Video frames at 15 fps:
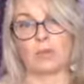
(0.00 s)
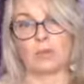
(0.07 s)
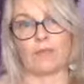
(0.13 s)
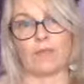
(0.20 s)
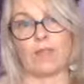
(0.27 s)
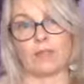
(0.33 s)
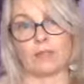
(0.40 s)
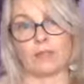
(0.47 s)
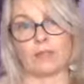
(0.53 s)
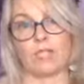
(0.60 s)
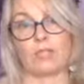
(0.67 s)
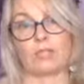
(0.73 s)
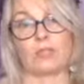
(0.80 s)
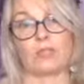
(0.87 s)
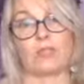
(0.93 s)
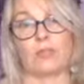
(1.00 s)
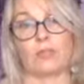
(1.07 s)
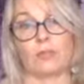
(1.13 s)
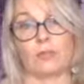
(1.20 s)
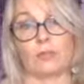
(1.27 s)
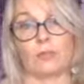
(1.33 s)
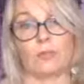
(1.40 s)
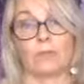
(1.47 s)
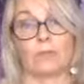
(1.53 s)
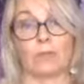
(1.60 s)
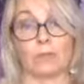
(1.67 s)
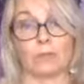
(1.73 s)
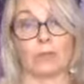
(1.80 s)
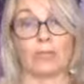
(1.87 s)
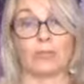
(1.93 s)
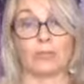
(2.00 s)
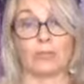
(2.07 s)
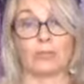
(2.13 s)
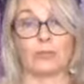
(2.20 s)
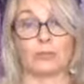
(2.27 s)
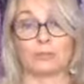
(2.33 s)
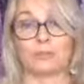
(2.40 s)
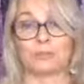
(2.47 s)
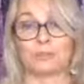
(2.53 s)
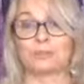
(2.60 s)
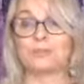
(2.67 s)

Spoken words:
give energy to what I'm going to do.